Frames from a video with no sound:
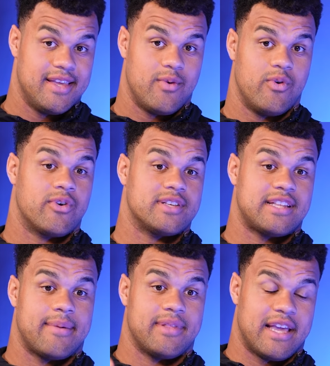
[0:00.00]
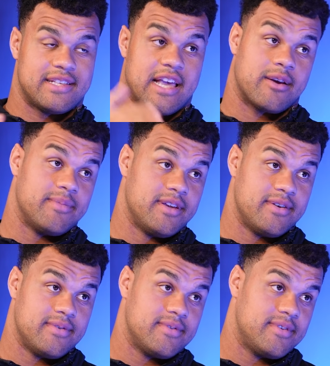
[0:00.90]
we were gonna stop in like
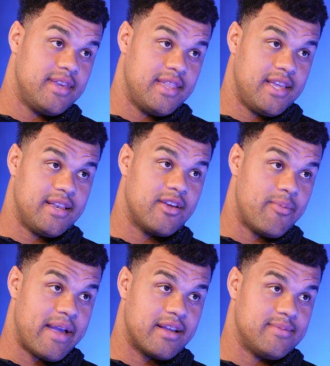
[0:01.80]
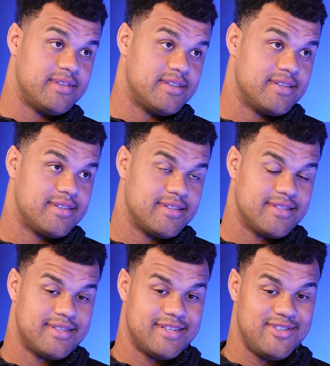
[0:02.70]
Sacramento and then go back up to
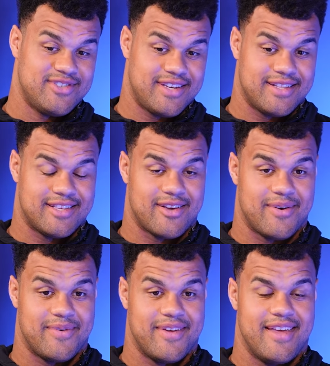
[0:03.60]
Eugene. So